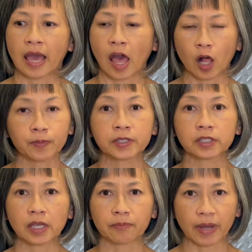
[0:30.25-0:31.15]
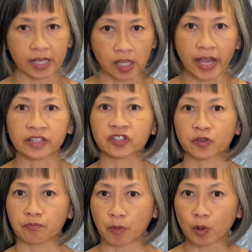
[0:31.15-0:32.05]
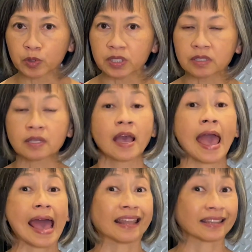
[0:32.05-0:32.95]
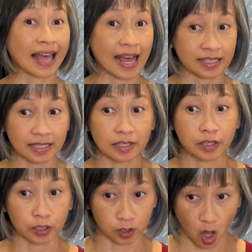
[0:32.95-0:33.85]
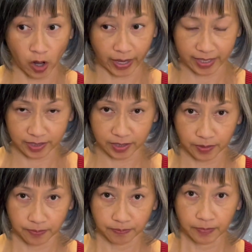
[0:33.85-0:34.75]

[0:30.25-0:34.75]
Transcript: helps my clients the most and lasts the longest.